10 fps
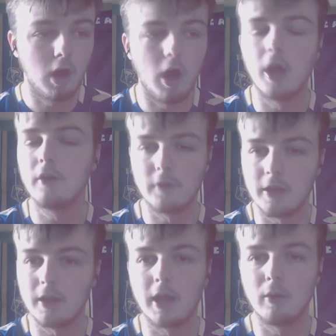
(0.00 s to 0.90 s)
I
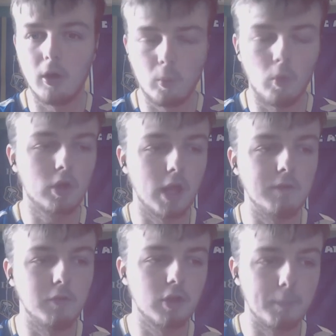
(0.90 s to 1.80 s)
think they are what
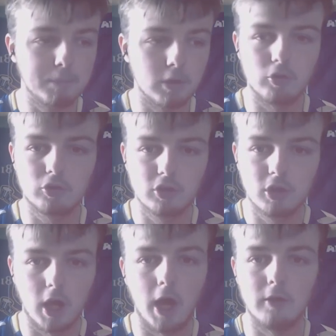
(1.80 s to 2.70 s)
gave us that boost
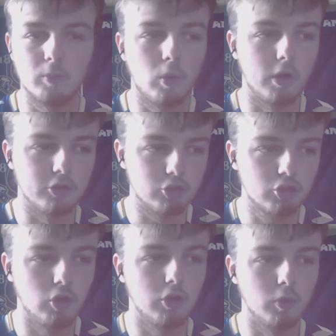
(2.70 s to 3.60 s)
and what
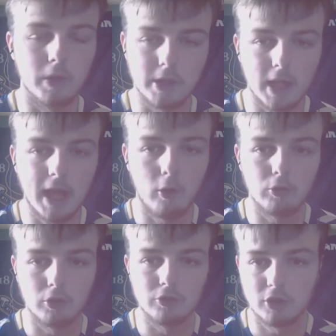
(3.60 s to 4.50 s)
ensured that we
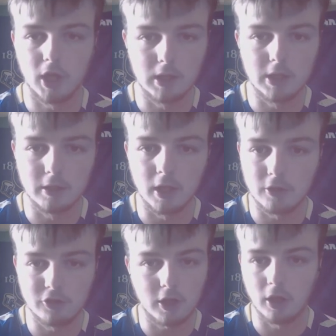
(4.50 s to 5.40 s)
held on to that lead in
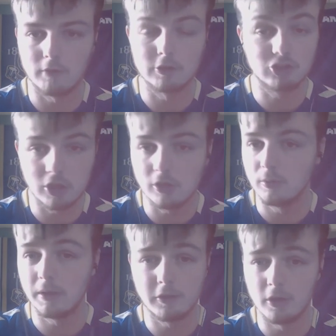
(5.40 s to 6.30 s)
that second half. I
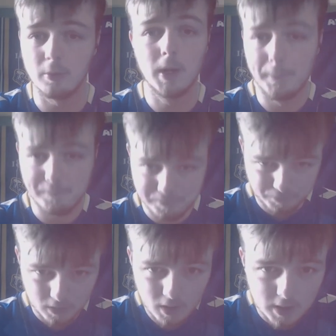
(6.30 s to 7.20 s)
genuinely do.
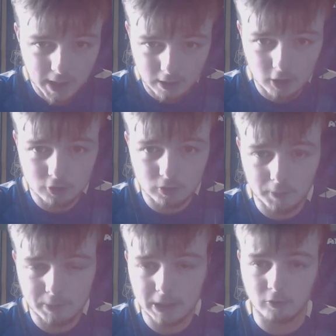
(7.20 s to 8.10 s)
That last
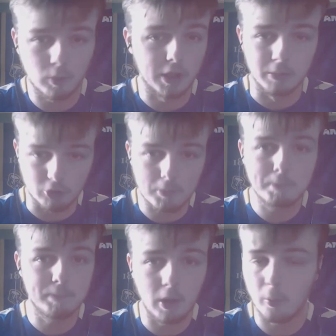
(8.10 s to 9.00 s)
5 minutes where they were just
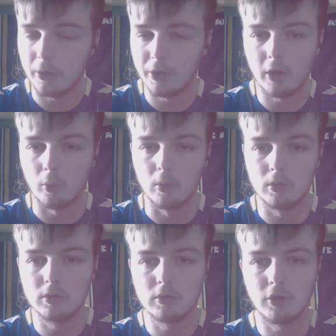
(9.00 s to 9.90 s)
belting out
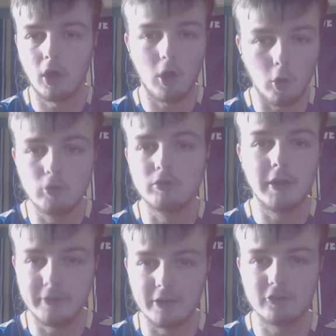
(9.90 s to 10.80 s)
the whole
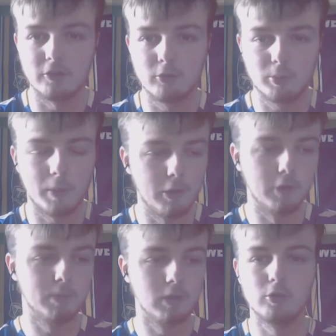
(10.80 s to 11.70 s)
rendition of Spirit of
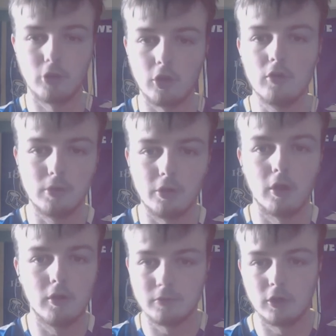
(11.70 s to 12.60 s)
the Blues over and
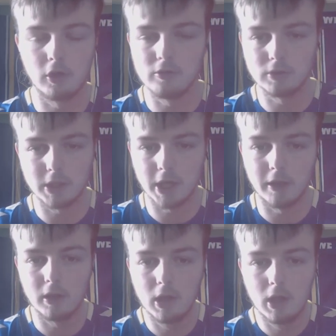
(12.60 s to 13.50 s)
over and over again.